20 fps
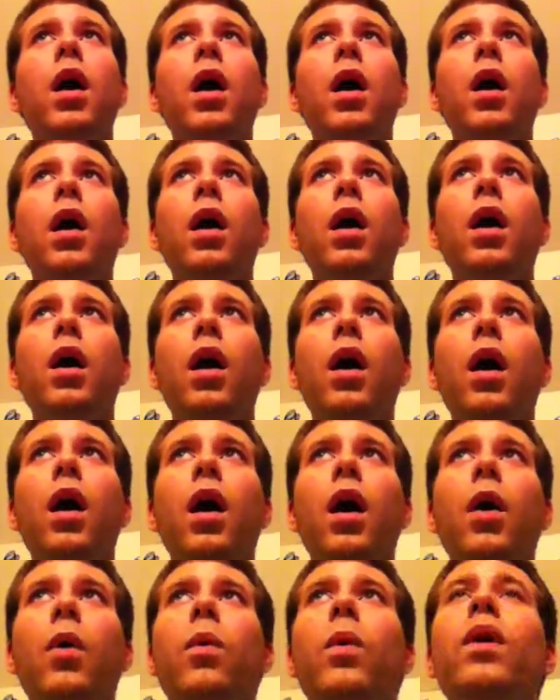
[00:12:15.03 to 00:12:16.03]

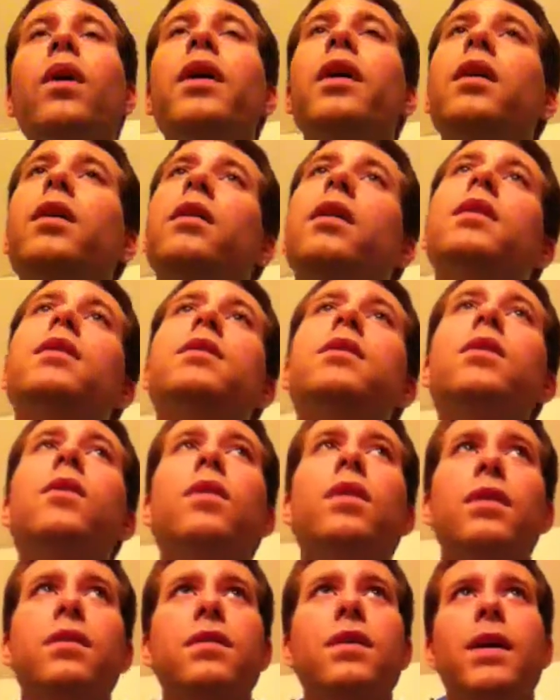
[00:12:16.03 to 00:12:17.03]
Well, here, let's do
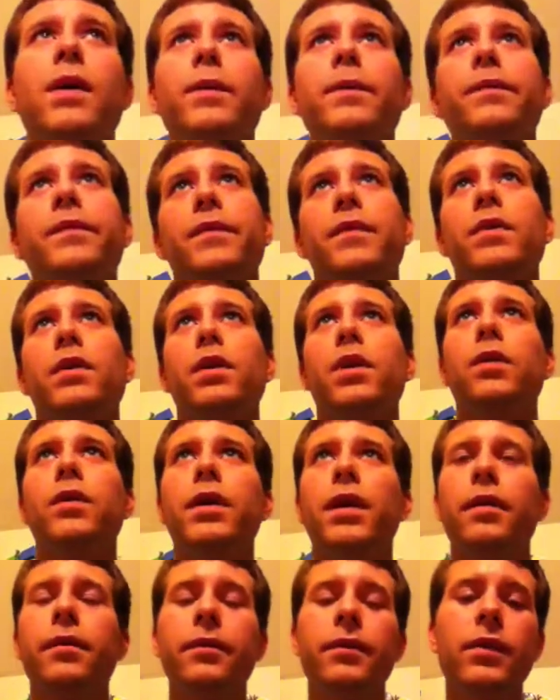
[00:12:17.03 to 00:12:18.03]
this now.
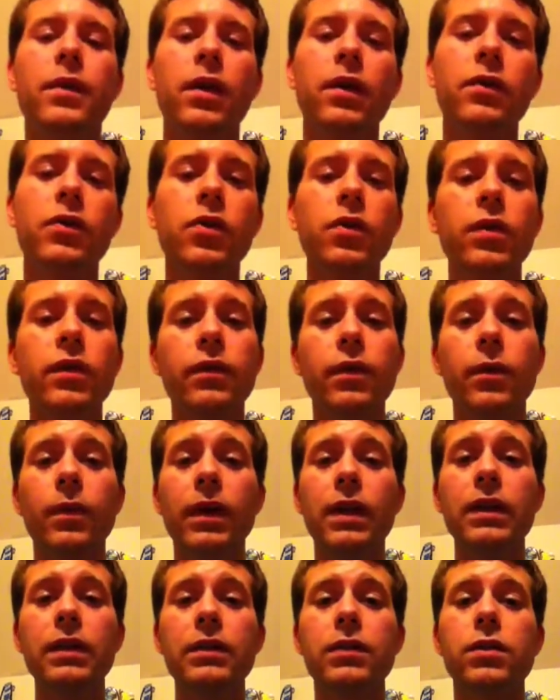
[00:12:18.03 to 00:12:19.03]
Okay, there are two different
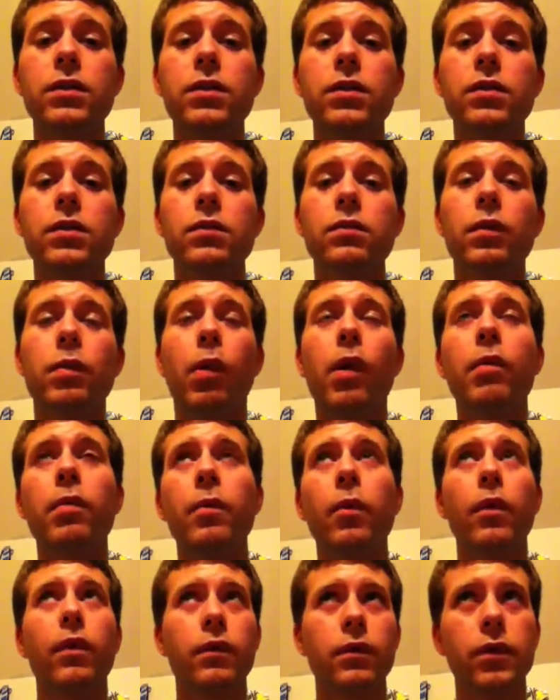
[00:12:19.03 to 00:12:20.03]
ways, well,
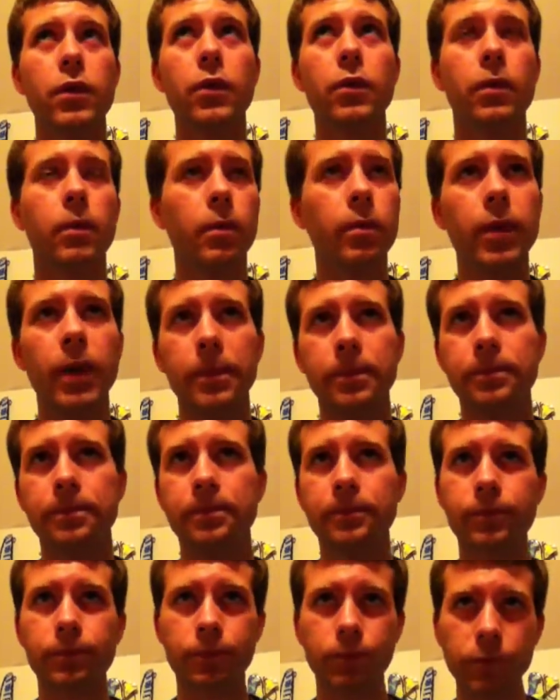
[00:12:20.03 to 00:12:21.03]
probably more than two, but
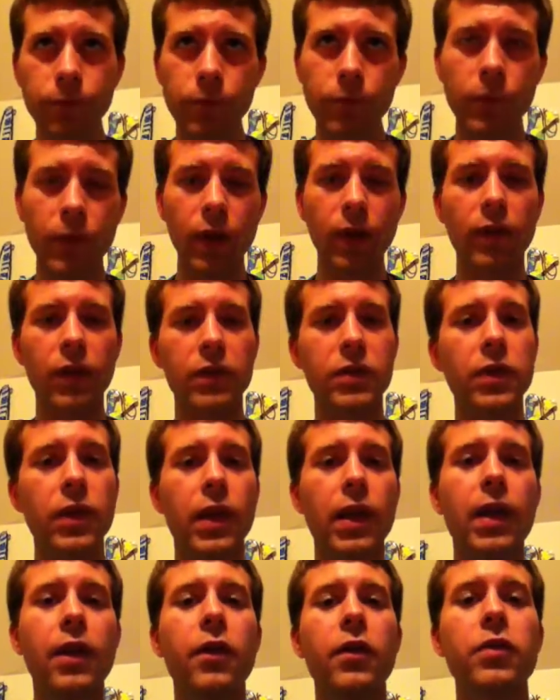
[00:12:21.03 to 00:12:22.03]
the two
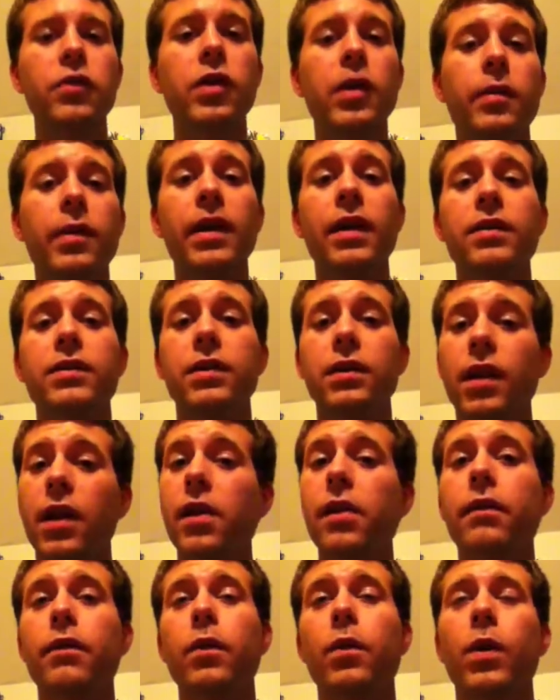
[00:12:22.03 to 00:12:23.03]
that I know that you can pronounce a lot
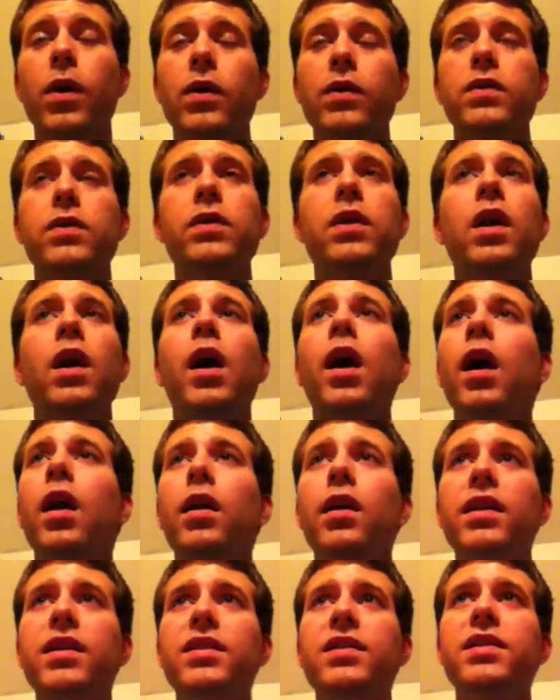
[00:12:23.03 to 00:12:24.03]
of different words.
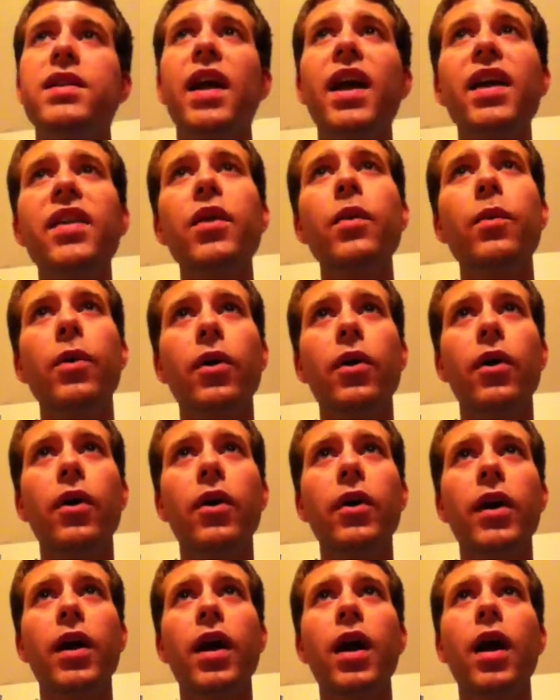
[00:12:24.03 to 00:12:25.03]
Let's take the
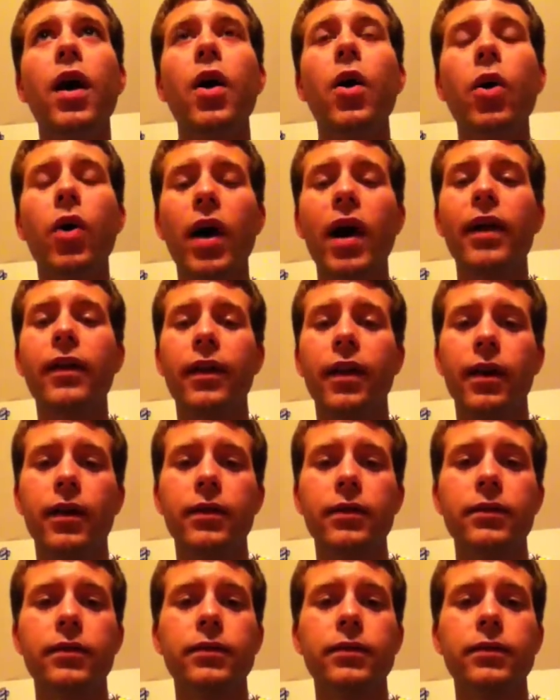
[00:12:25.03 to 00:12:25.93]
word stjärna.